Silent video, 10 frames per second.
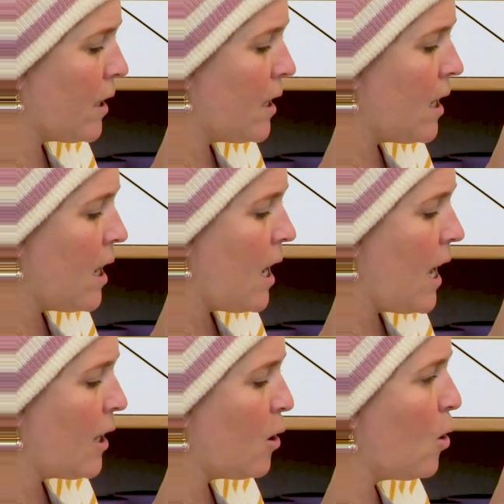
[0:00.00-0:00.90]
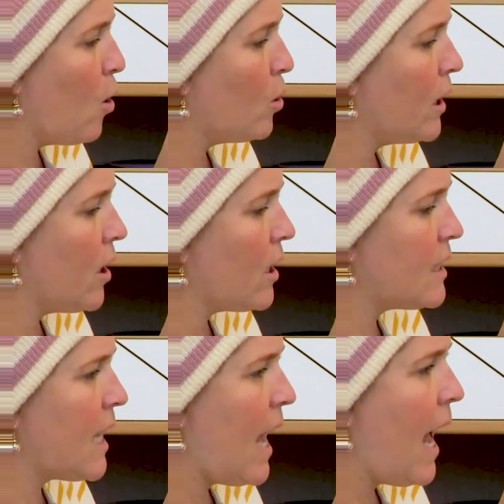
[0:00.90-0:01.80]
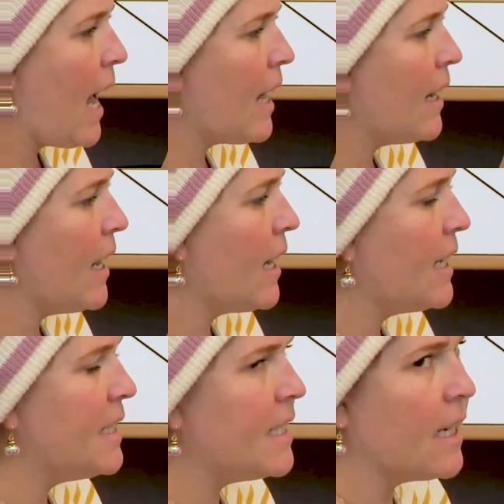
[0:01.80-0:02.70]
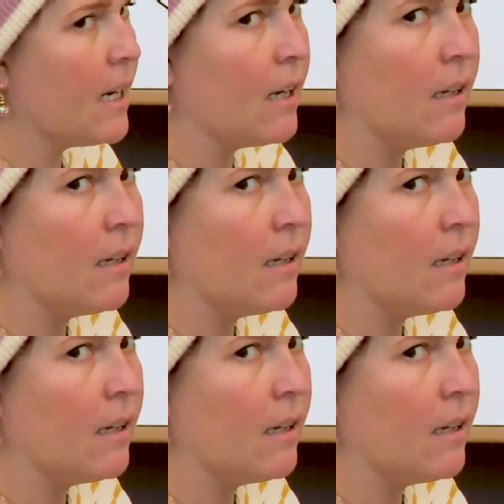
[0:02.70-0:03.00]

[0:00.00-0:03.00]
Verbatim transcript: and Goldilocks had an idea.